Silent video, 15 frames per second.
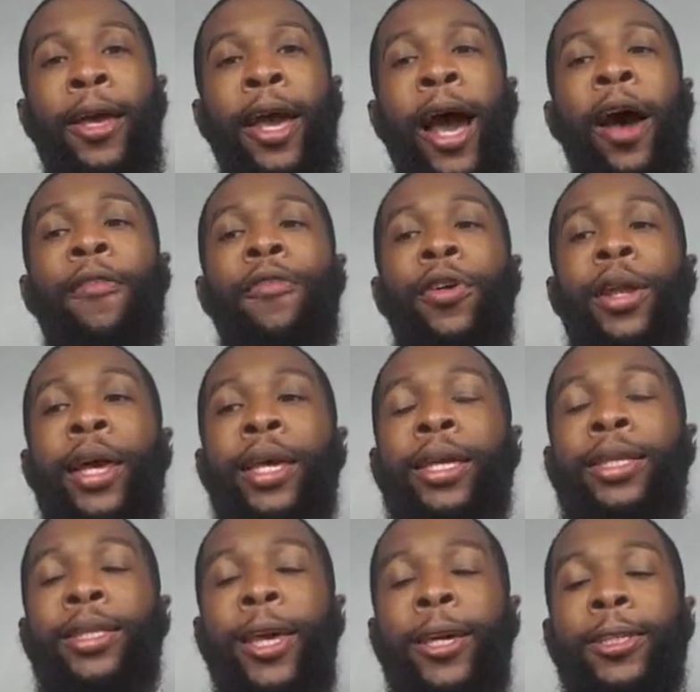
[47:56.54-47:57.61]
I feel like
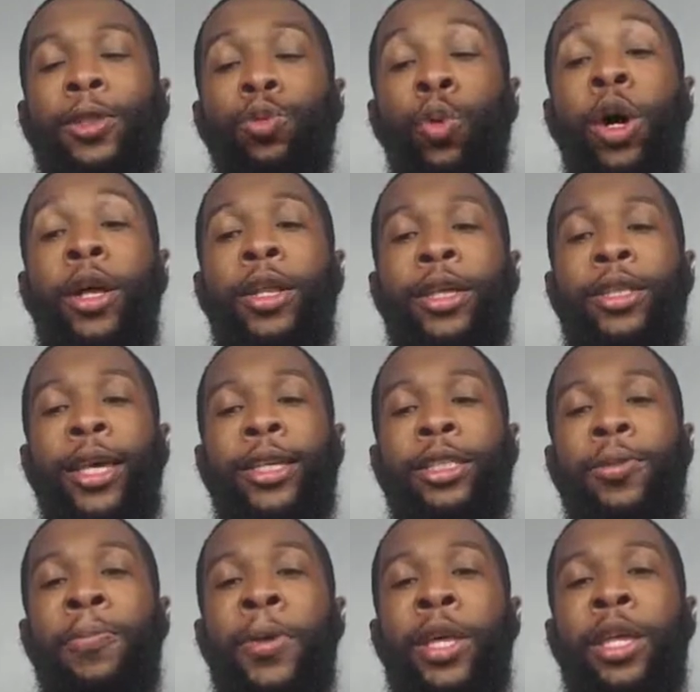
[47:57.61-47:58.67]
he takes
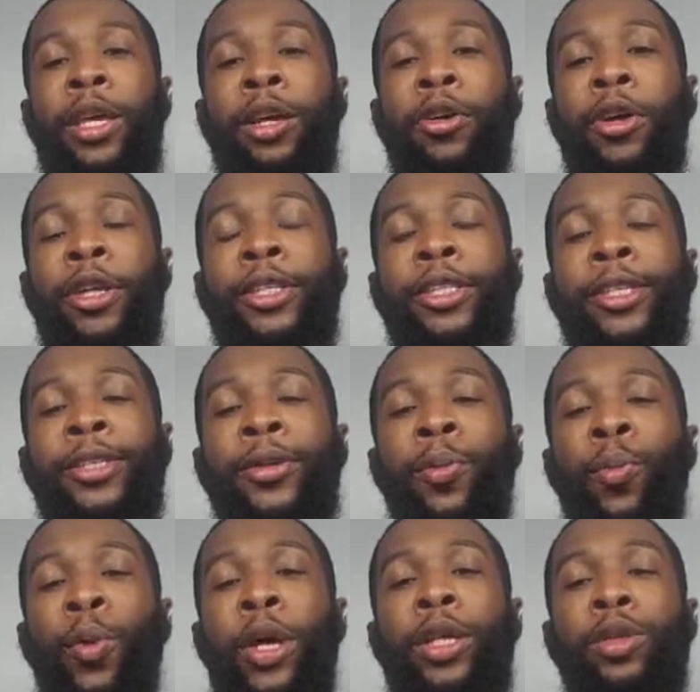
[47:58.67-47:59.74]
media
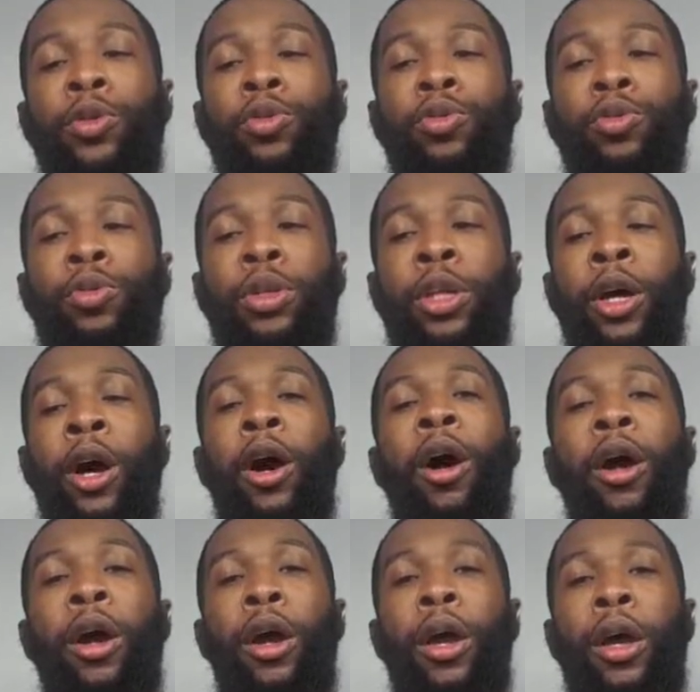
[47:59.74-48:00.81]
criticism way too to the
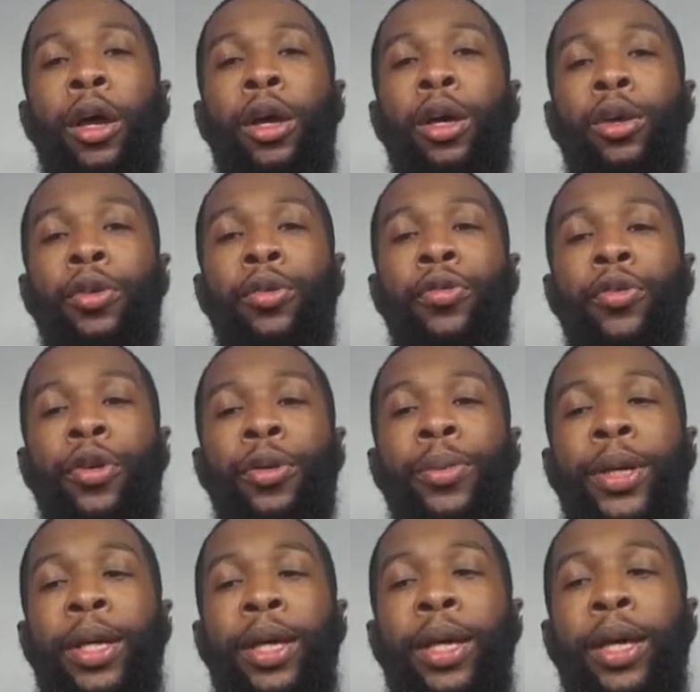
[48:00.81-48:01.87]
heart. You feel
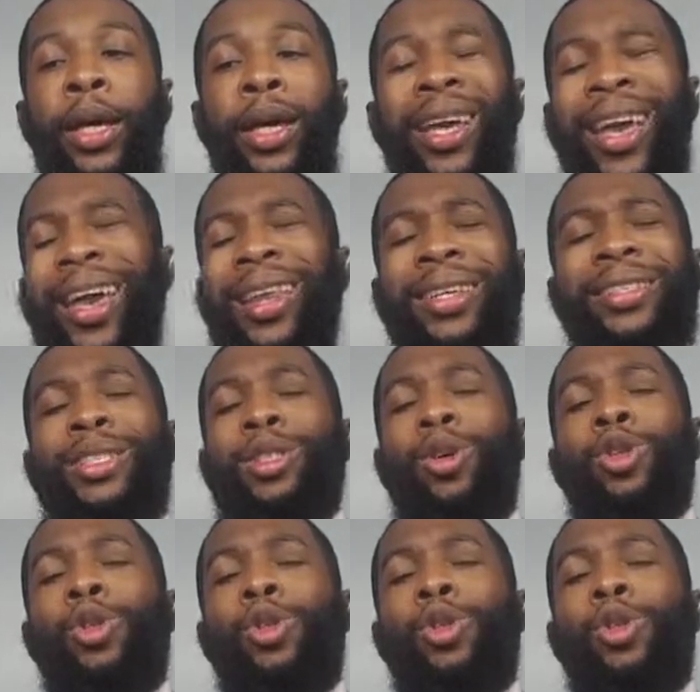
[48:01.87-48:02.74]
me? And there's this whole